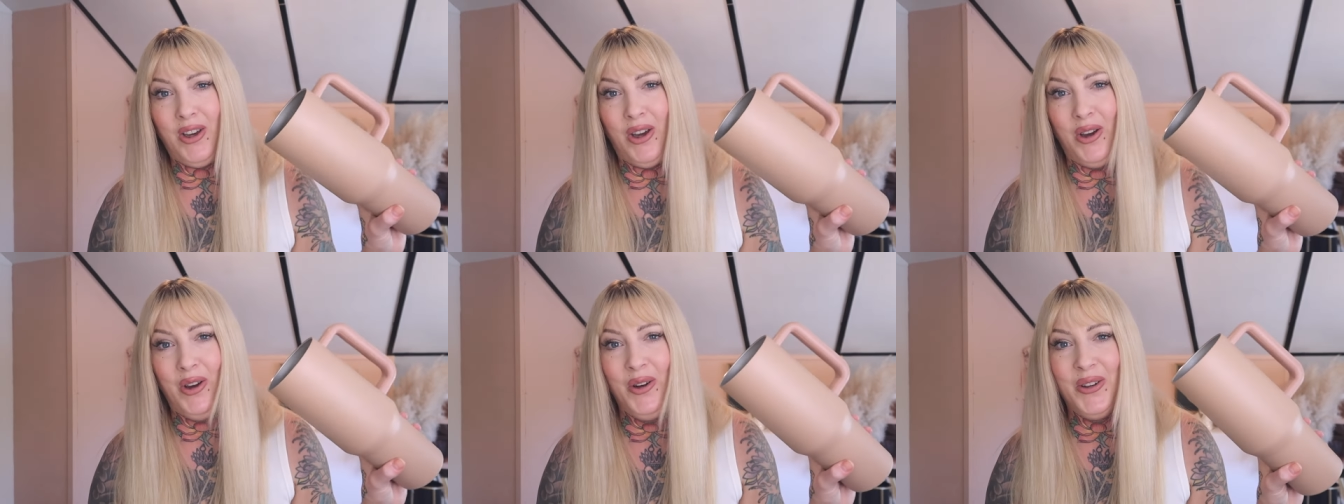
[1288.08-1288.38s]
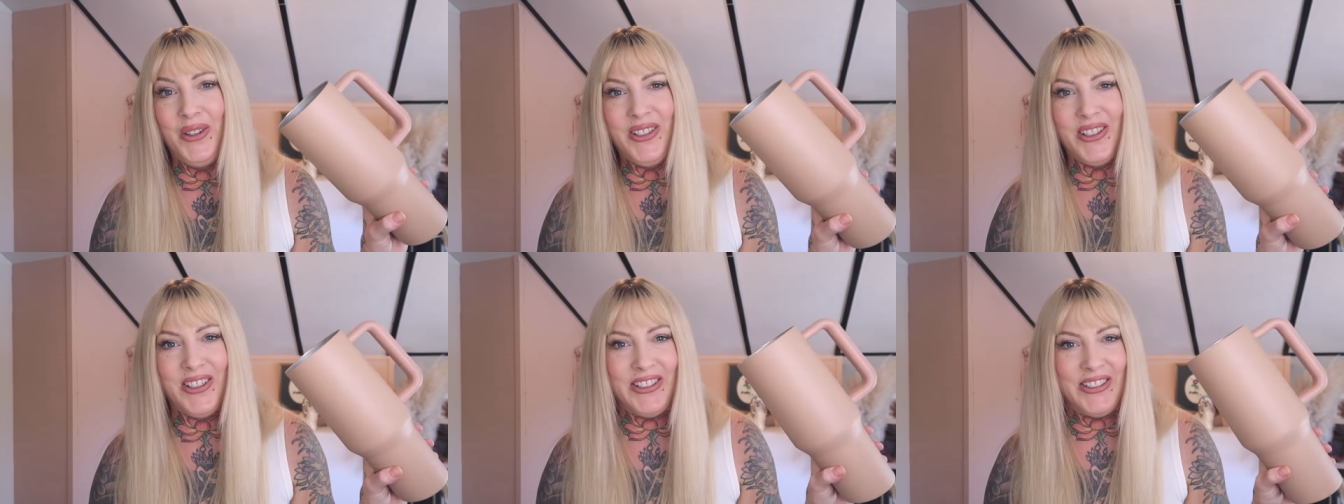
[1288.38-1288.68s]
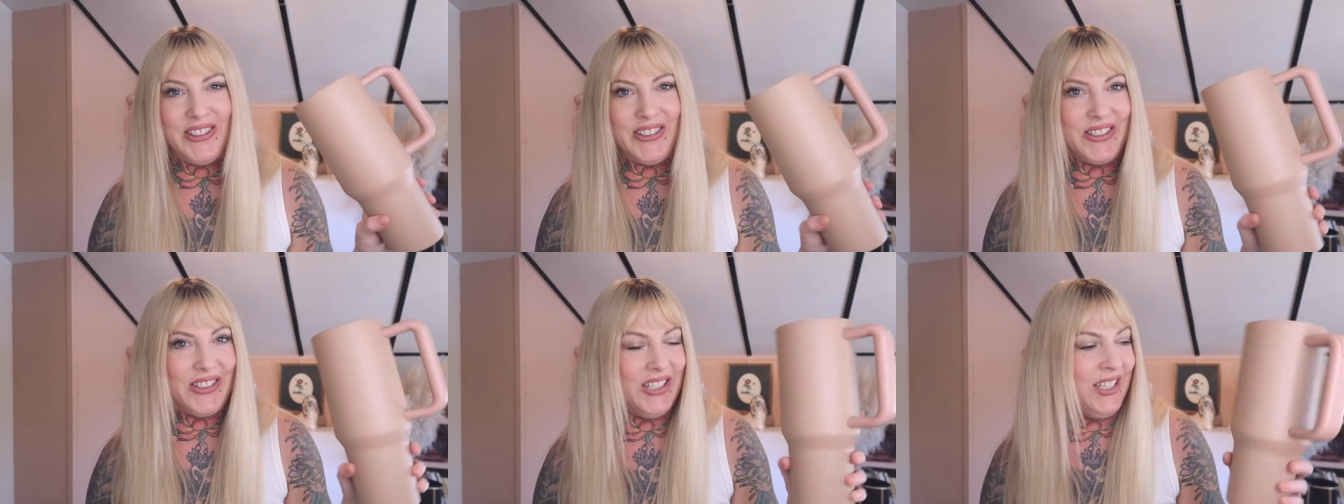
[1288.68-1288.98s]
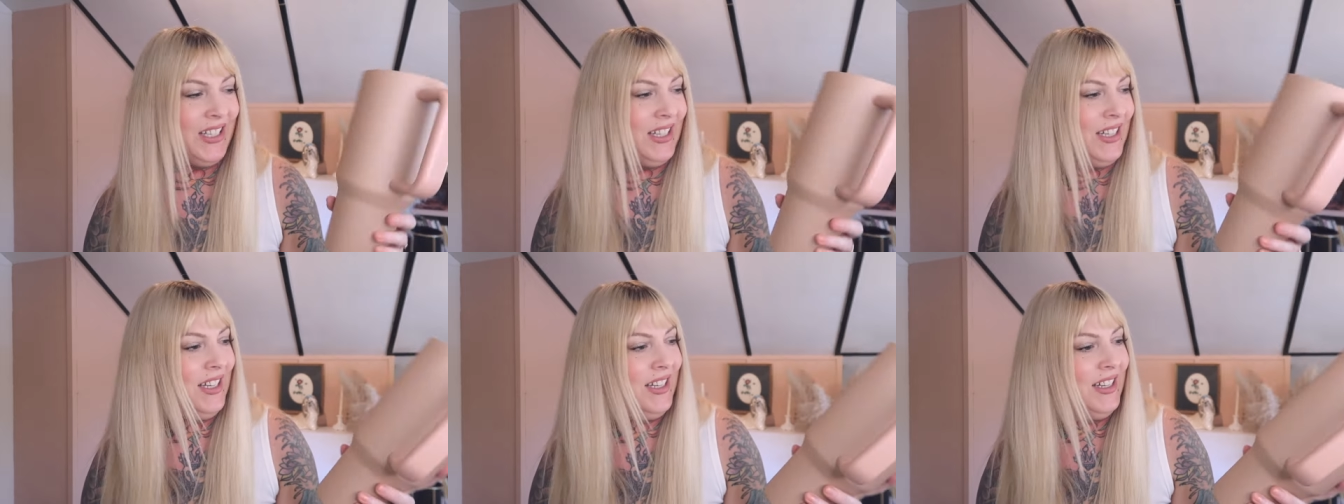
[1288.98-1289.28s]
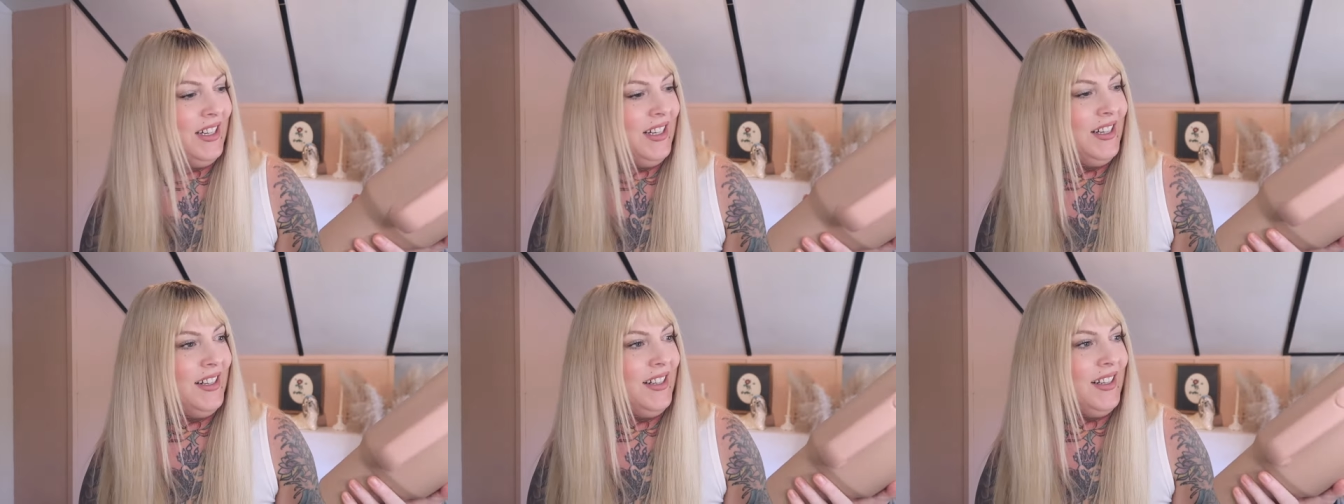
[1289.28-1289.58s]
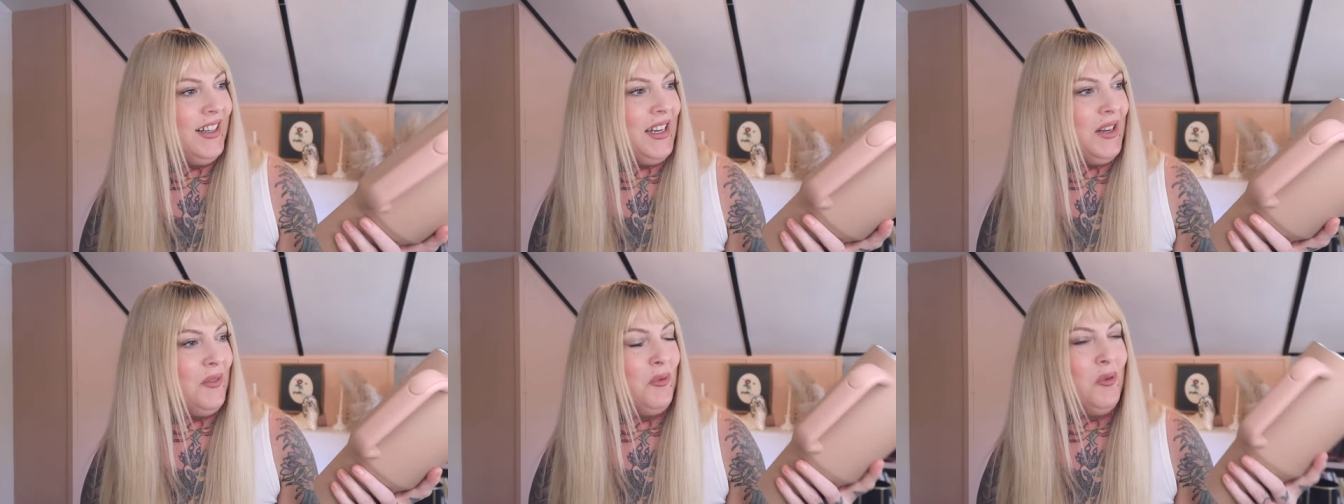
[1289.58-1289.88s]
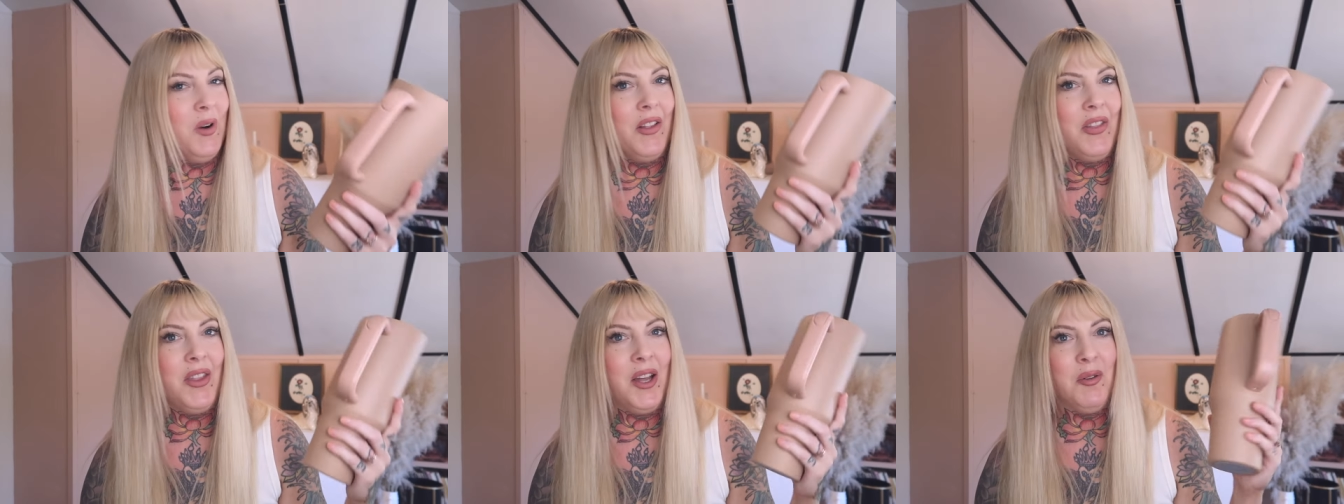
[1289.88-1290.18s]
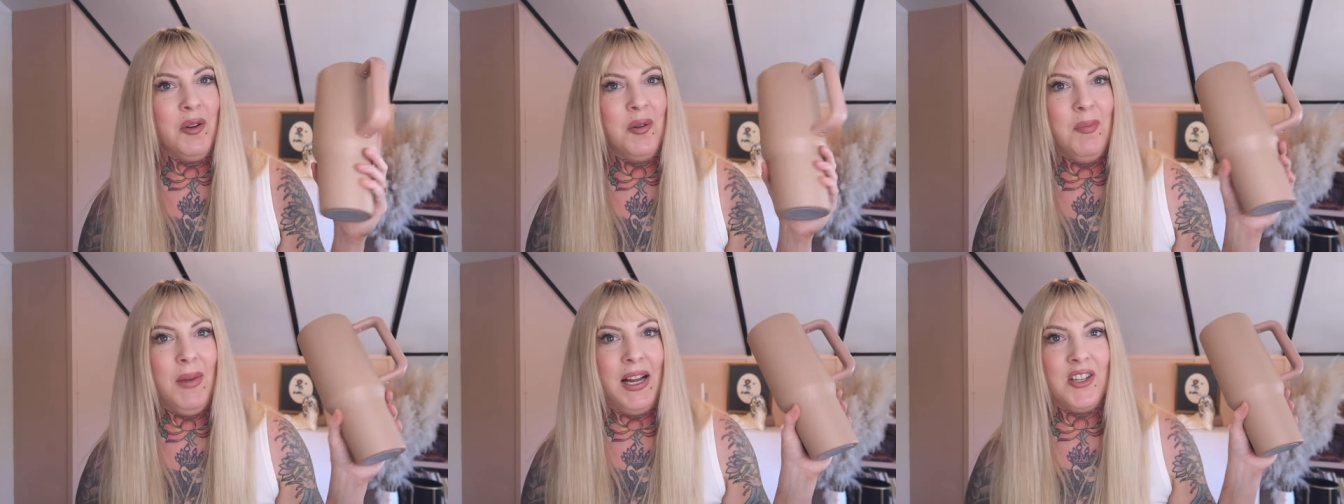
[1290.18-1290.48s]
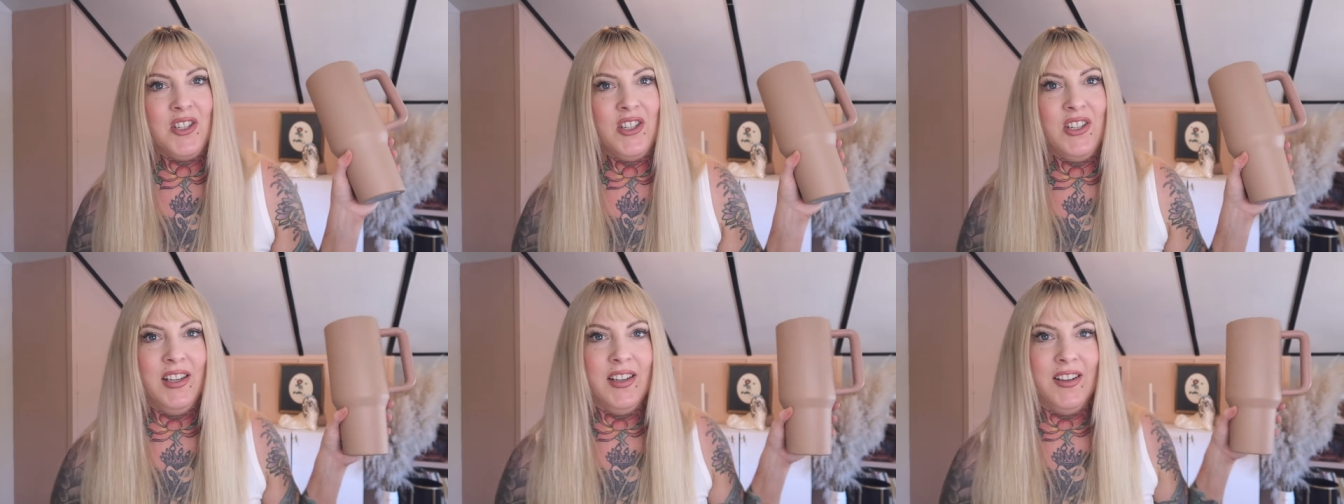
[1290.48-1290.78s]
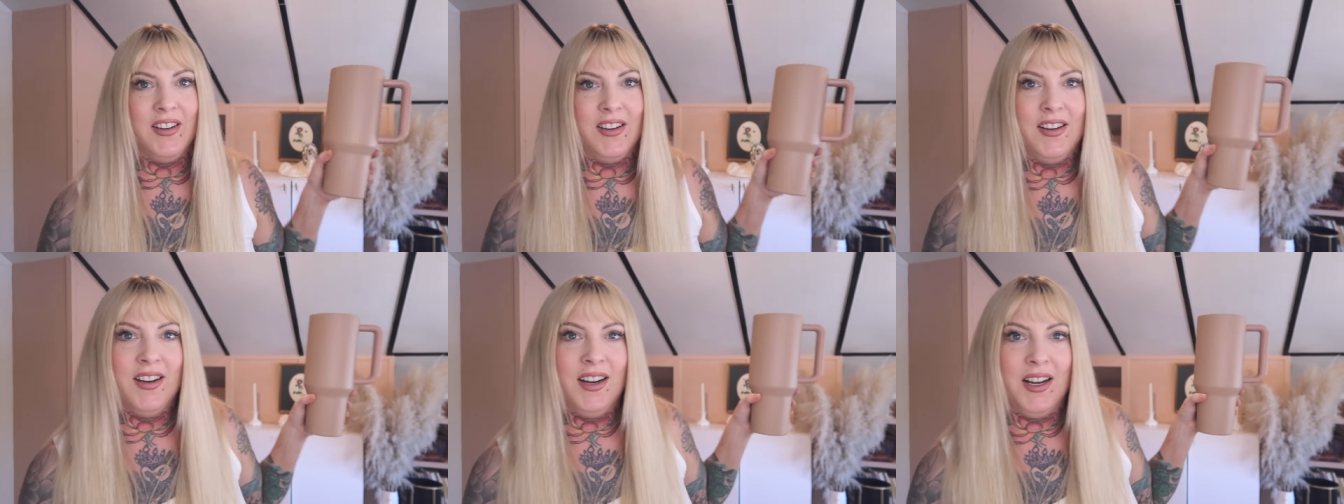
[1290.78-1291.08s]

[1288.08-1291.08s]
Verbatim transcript: Googled one that would match here.